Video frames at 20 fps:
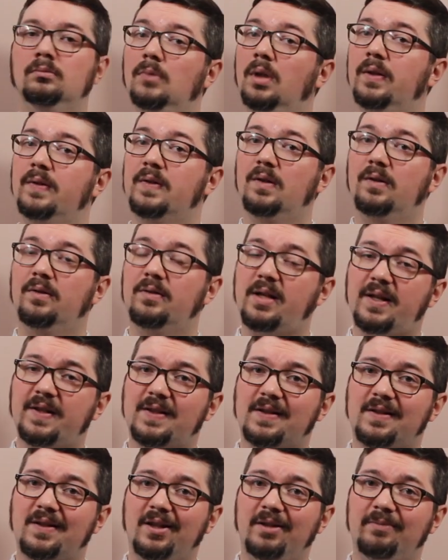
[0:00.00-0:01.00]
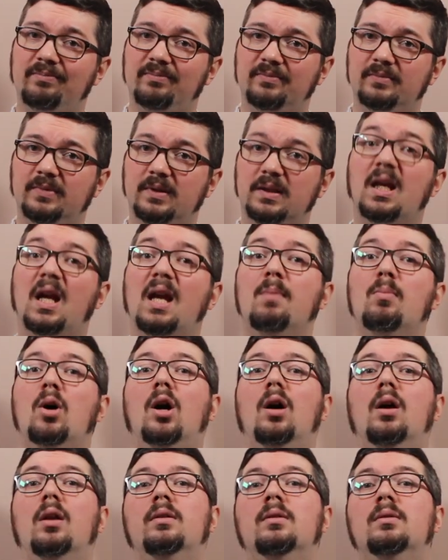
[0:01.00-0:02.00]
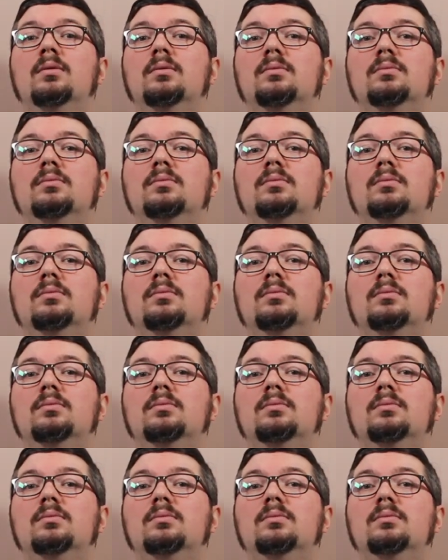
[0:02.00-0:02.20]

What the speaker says: Until next time, game on.